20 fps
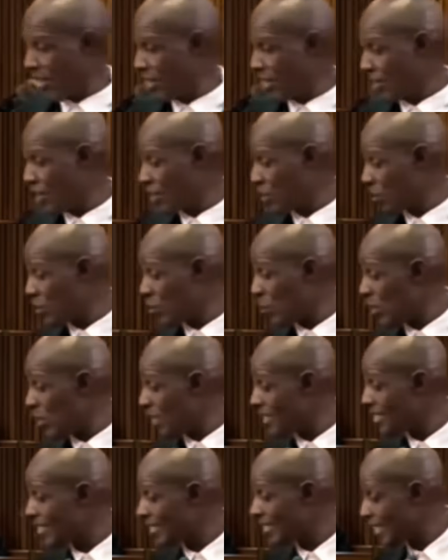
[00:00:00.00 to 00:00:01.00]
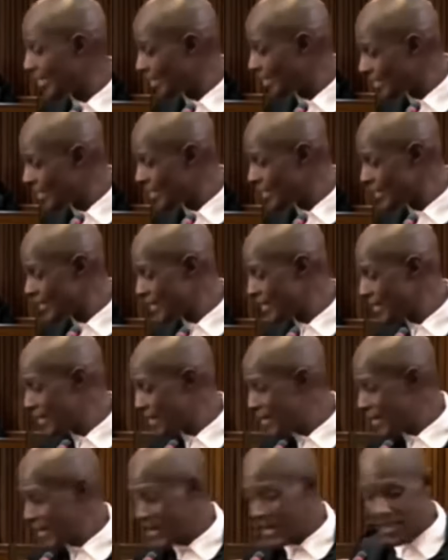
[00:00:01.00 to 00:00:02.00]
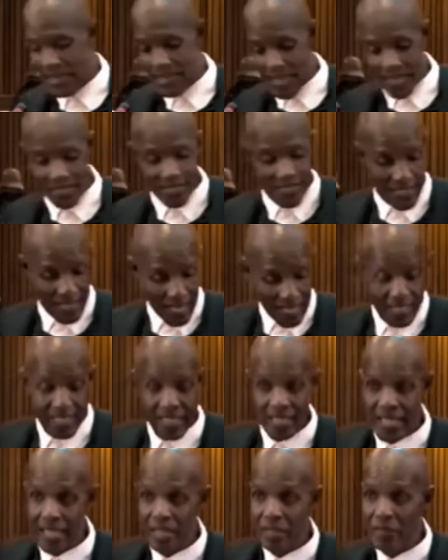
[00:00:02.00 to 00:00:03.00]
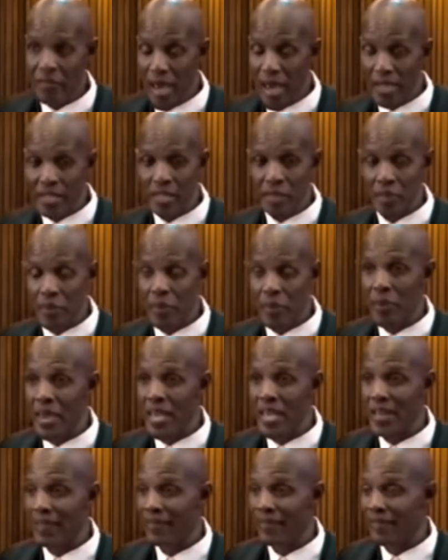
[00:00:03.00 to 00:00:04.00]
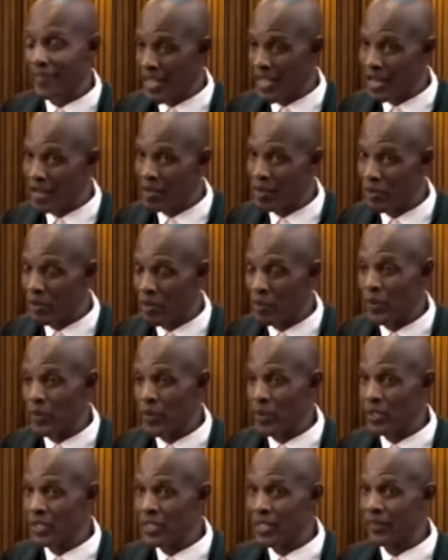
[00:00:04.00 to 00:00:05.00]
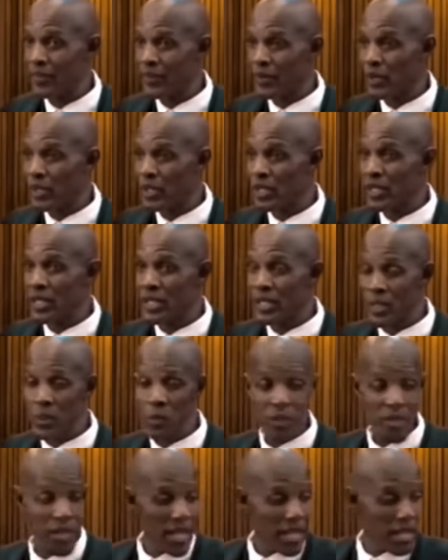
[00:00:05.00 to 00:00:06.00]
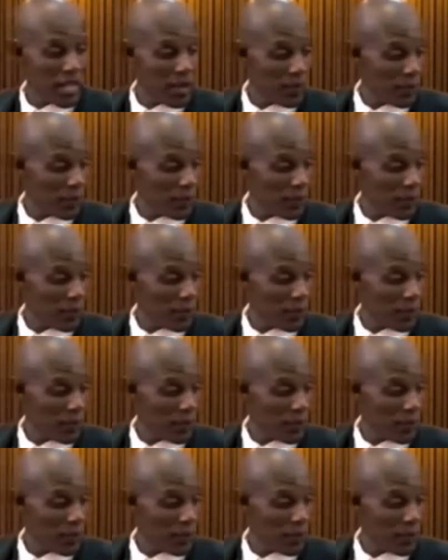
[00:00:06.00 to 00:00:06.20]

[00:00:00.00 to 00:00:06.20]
and requested that that statement be made available because I've gone through